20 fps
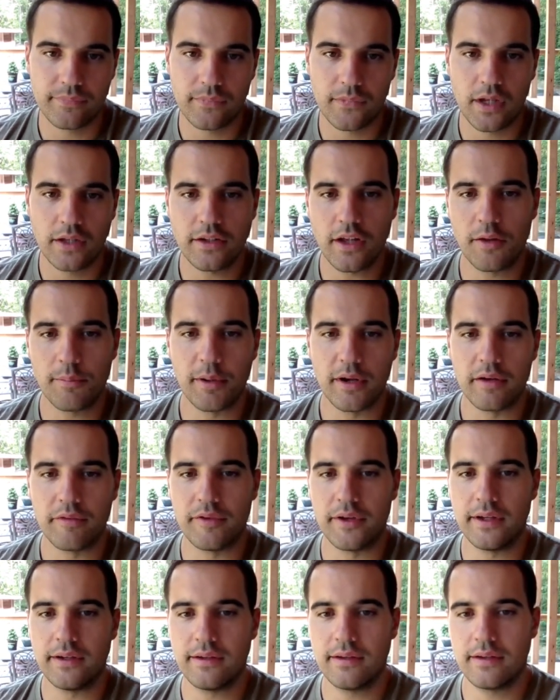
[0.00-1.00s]
Another
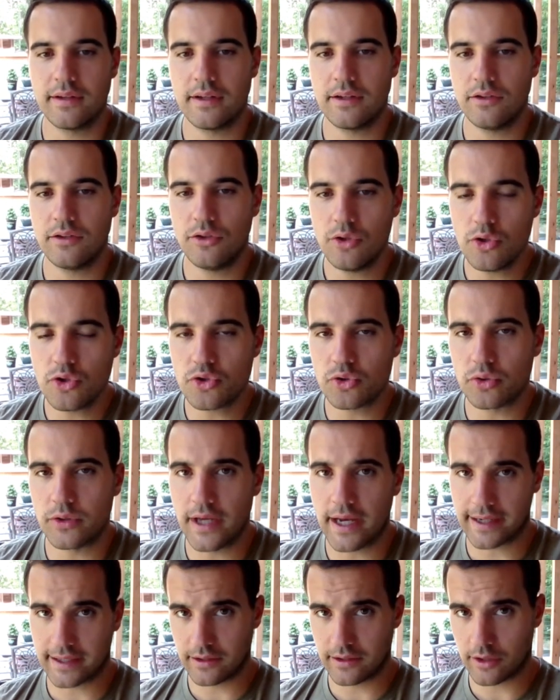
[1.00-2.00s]
benefit, usually I
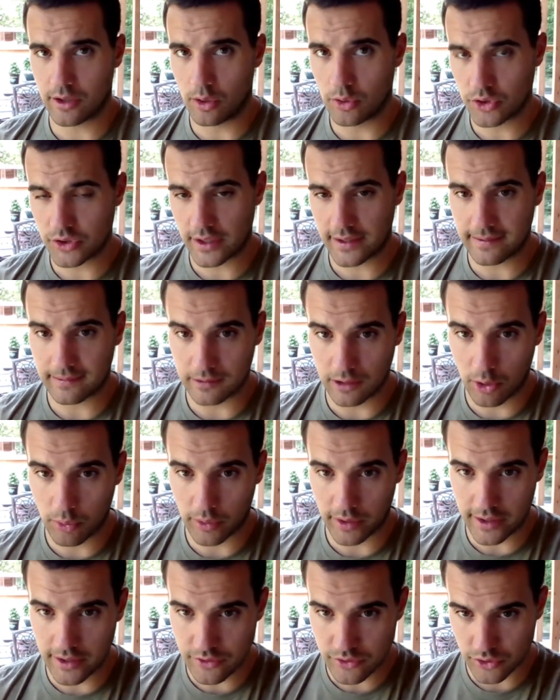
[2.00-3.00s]
can negotiate a lower
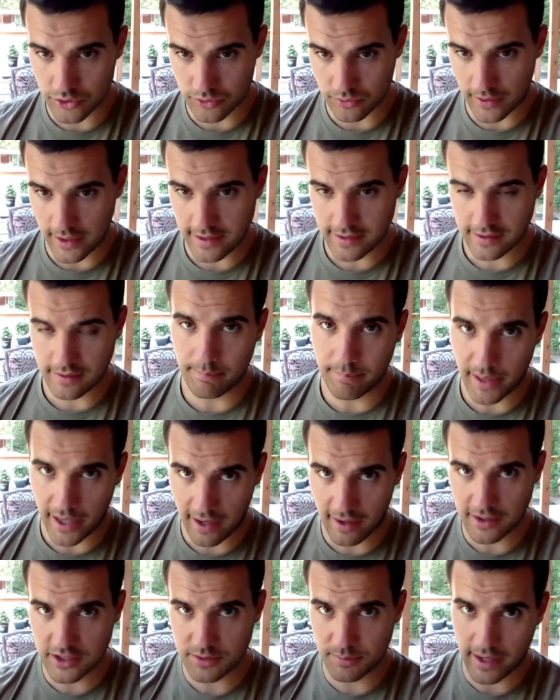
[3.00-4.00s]
interest rate
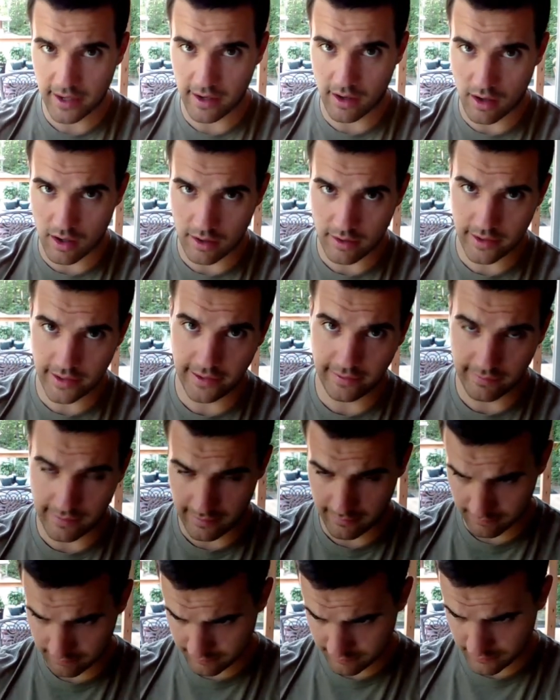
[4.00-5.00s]
compared to my
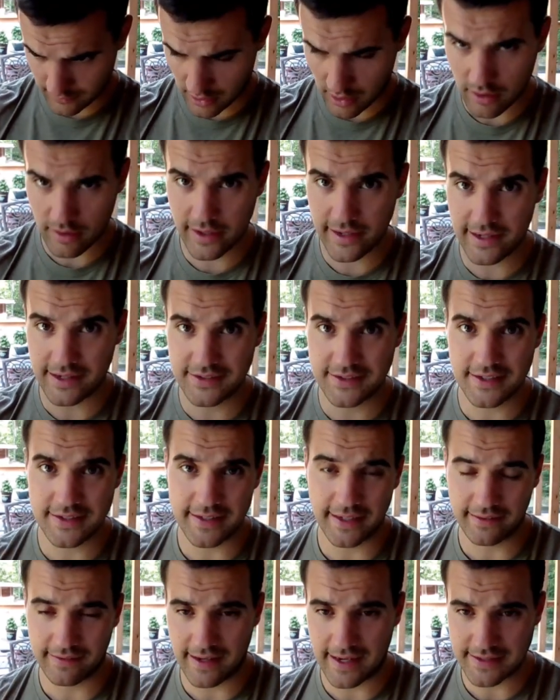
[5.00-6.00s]
already
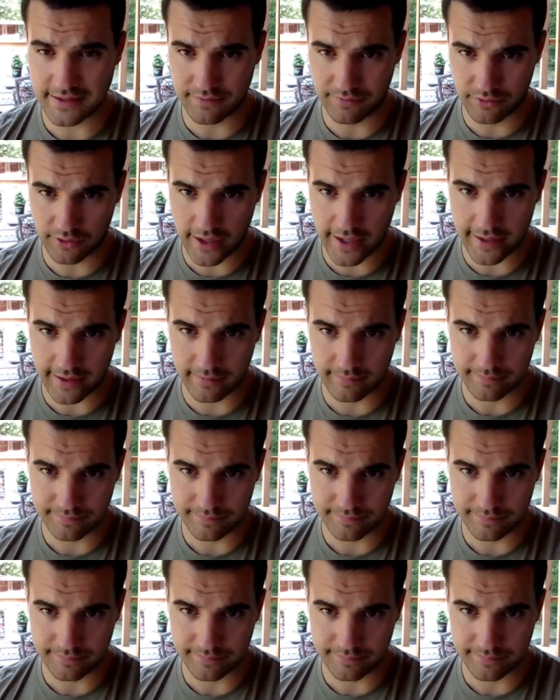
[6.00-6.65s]
existing lines of credit.